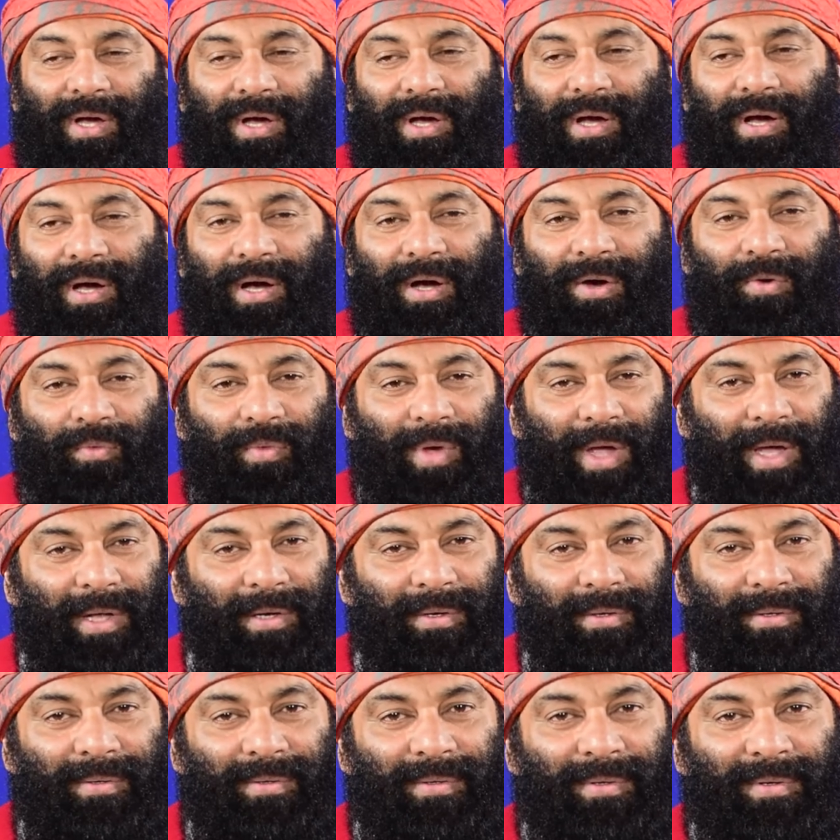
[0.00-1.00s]
uh,
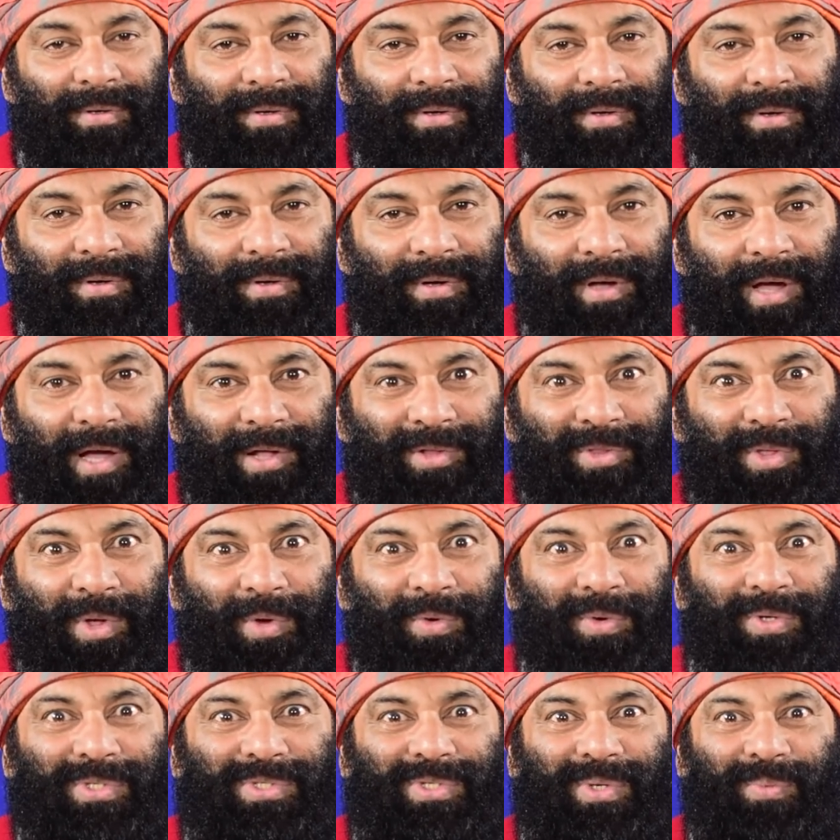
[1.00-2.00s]
when and
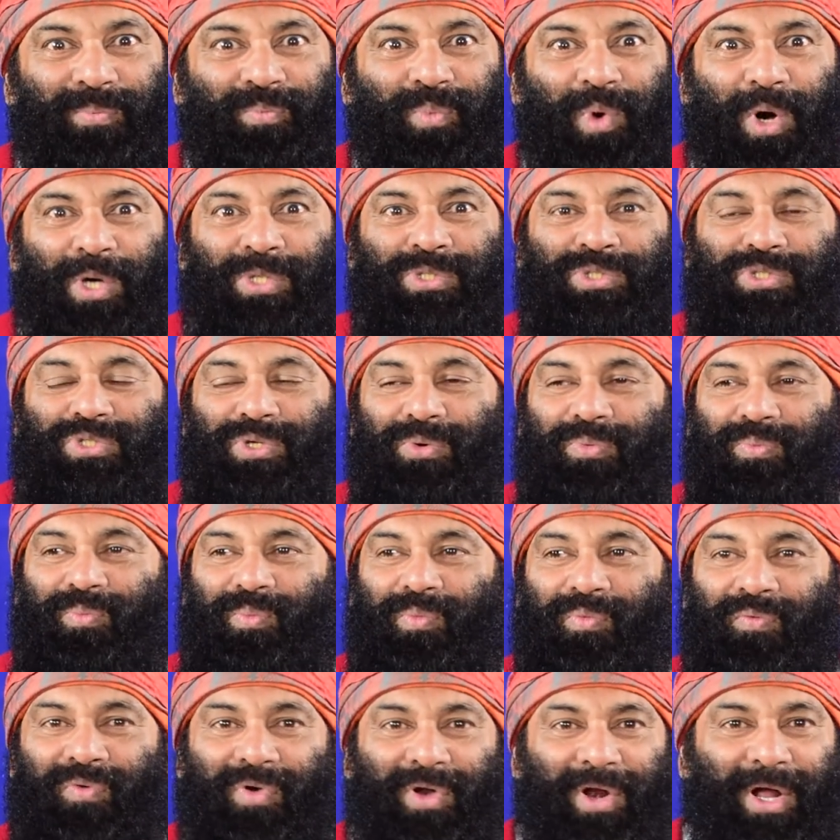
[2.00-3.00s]
there is a bunch of
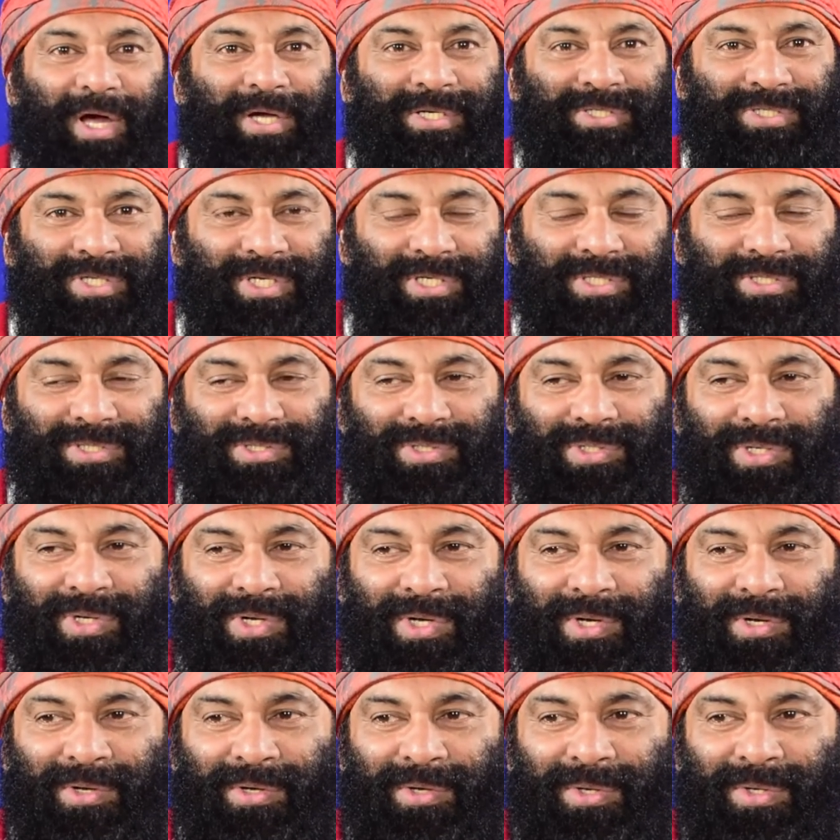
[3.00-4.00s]
varieties.
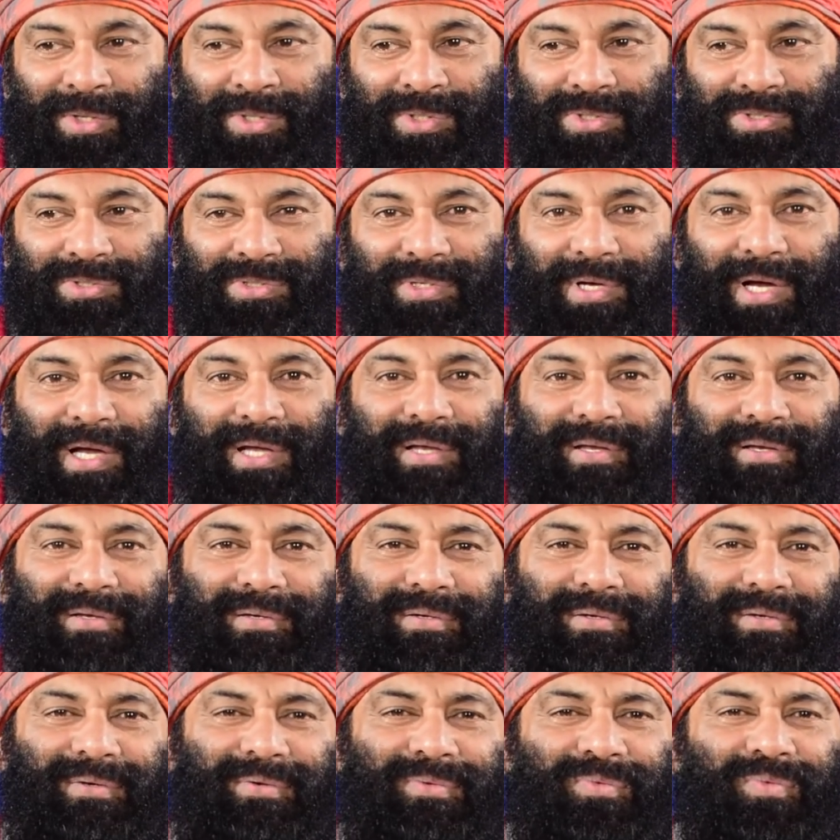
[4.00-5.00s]
So I
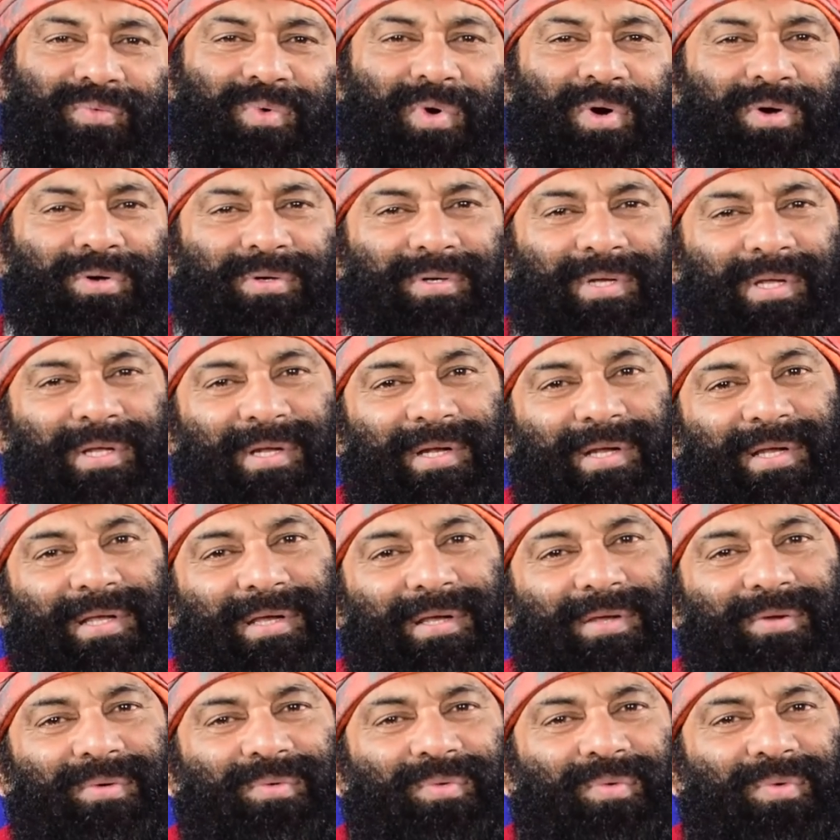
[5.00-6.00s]
uh,
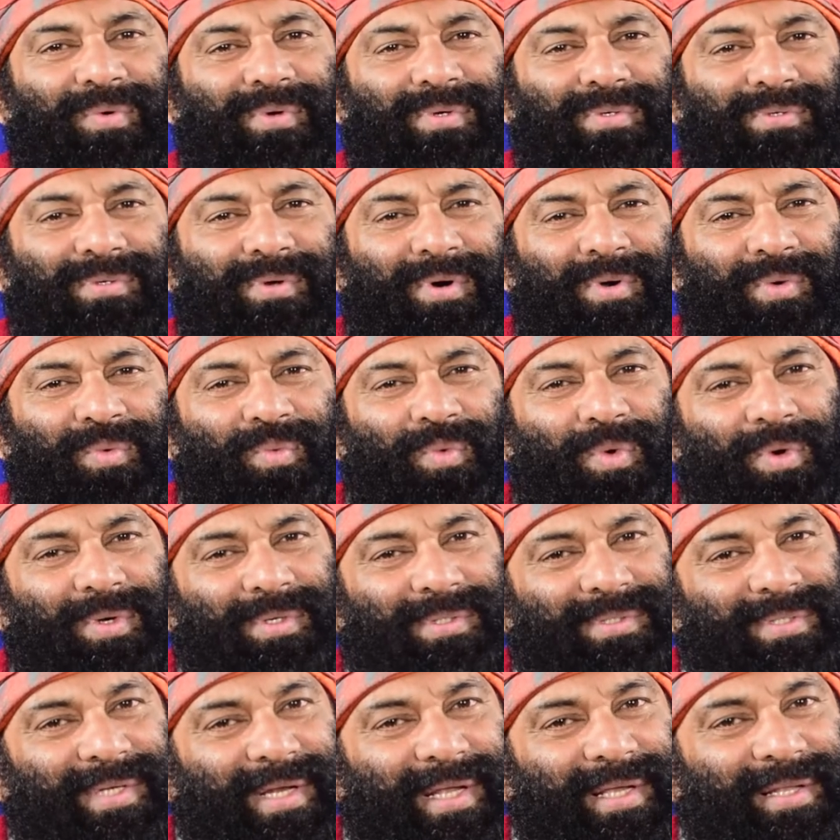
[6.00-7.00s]
wantingly don't
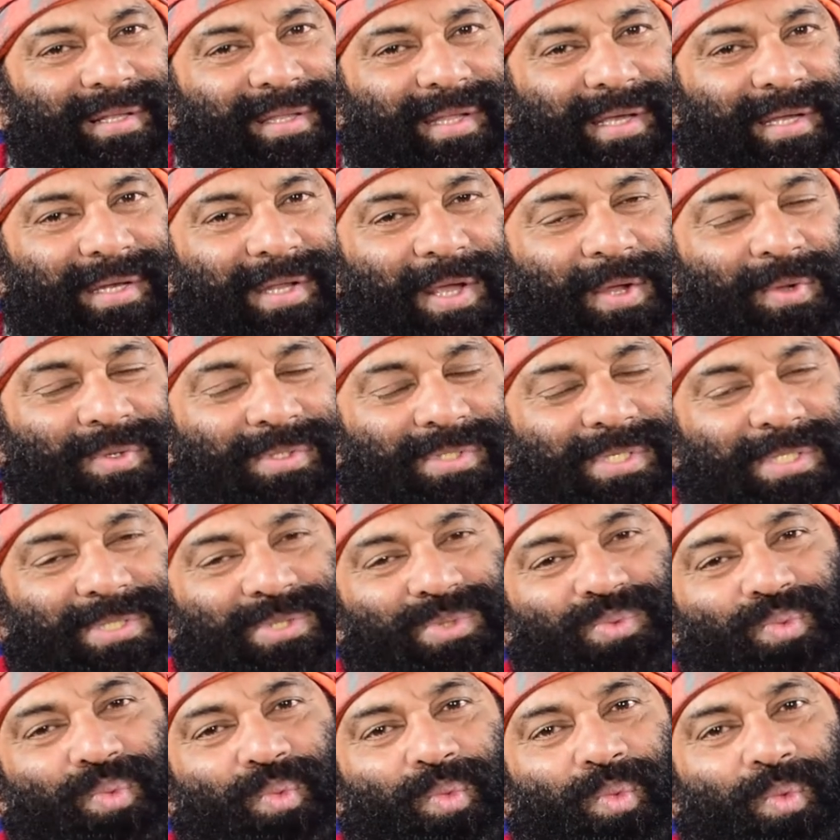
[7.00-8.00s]
want like that. I just
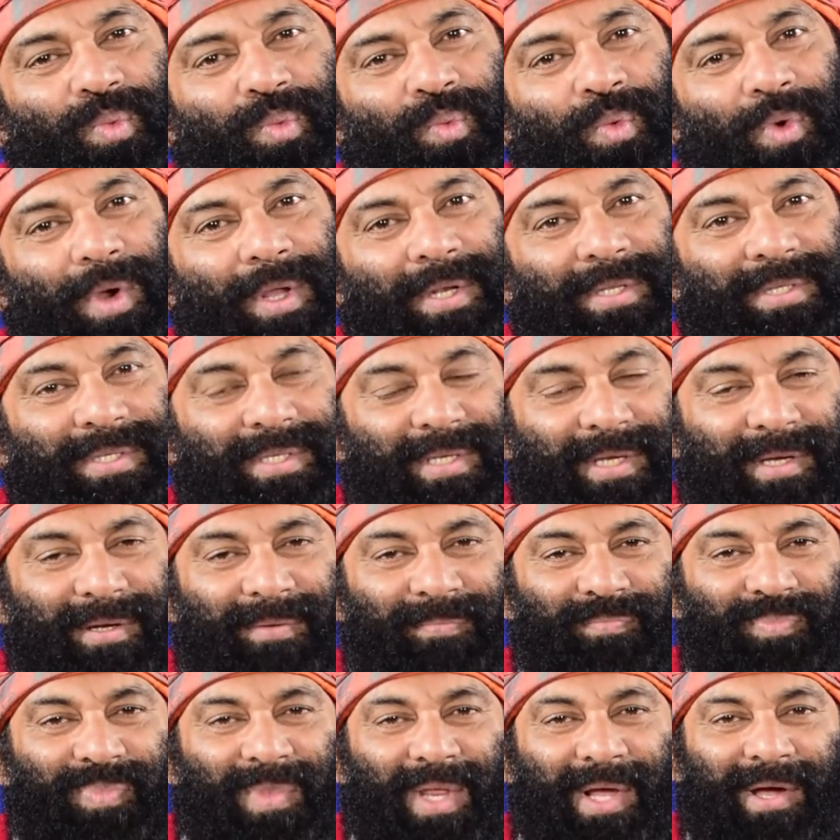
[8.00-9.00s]
went
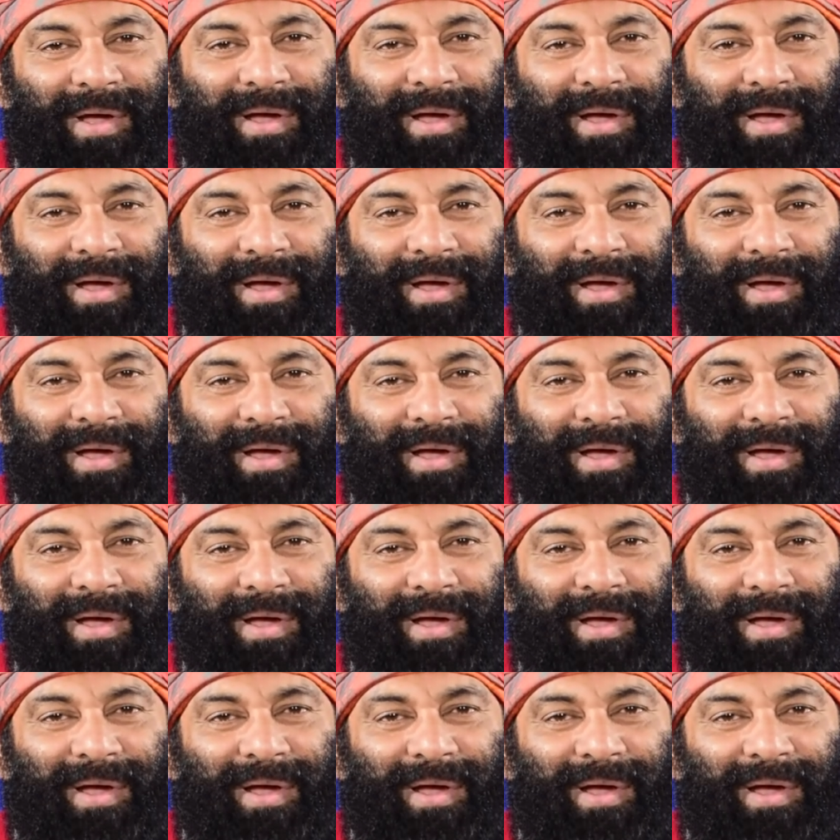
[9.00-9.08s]
there.